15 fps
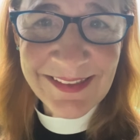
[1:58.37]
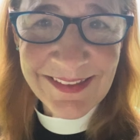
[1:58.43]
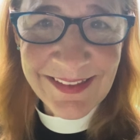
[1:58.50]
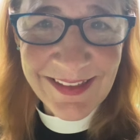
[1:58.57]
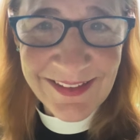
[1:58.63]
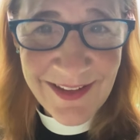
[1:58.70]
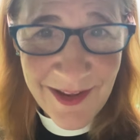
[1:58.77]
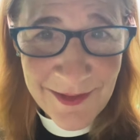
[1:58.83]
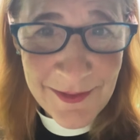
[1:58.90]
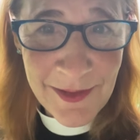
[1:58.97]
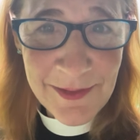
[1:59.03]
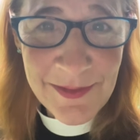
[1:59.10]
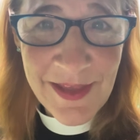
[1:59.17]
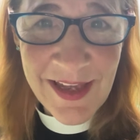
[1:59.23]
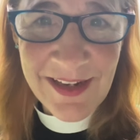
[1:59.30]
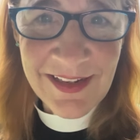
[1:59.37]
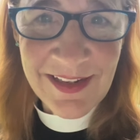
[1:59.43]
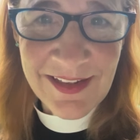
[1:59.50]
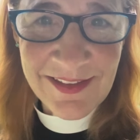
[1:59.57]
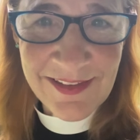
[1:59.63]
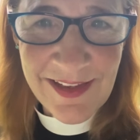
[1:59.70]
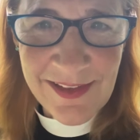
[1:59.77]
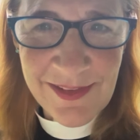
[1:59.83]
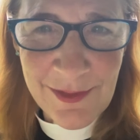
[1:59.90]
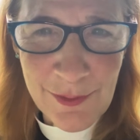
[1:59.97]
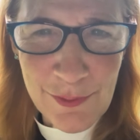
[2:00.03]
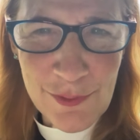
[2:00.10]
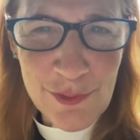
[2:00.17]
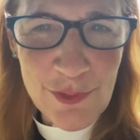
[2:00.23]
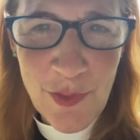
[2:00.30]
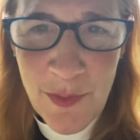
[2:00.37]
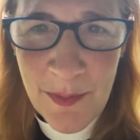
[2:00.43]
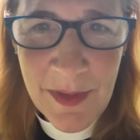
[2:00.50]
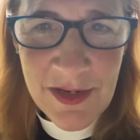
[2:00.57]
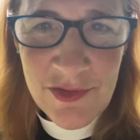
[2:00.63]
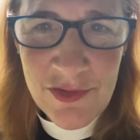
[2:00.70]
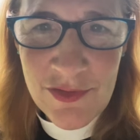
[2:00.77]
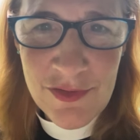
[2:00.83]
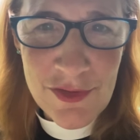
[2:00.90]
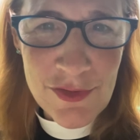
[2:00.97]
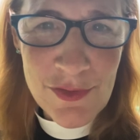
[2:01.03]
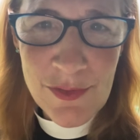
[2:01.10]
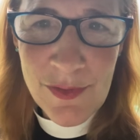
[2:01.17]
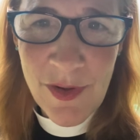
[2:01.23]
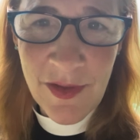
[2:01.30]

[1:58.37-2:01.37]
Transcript: And God does that. And it says there's so much dew